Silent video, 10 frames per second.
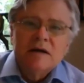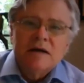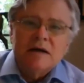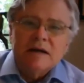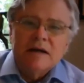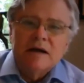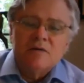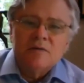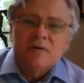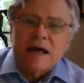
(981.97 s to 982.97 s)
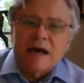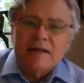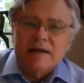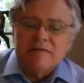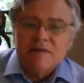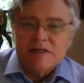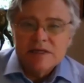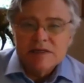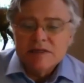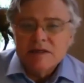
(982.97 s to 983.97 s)
uh, you know, that if this
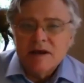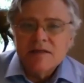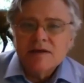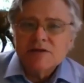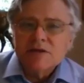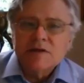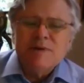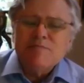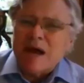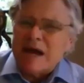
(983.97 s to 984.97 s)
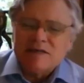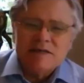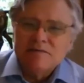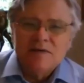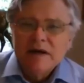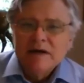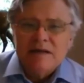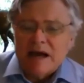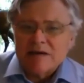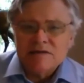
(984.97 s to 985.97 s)
isn't done, there's going to be massive
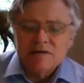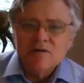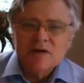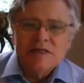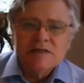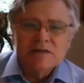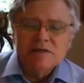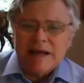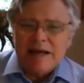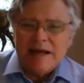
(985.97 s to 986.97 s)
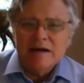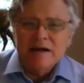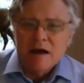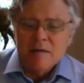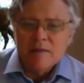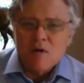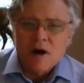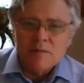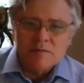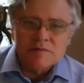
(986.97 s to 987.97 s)
tax increases and economic
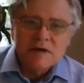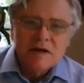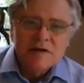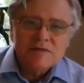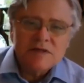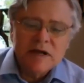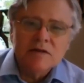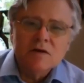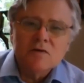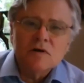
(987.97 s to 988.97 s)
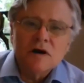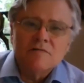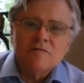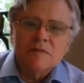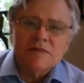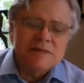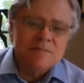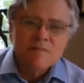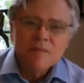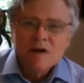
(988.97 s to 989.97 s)
problems for state and local governments and
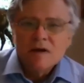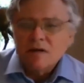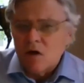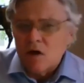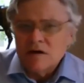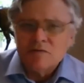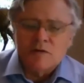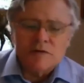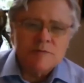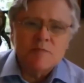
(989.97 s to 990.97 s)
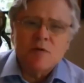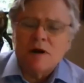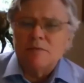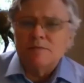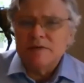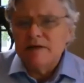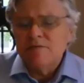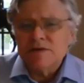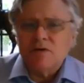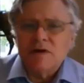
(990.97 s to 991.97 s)
law enforcement problems,
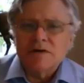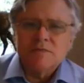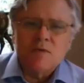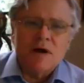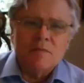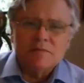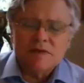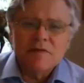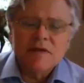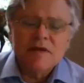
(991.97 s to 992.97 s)
infrastructure problems, everything. Right.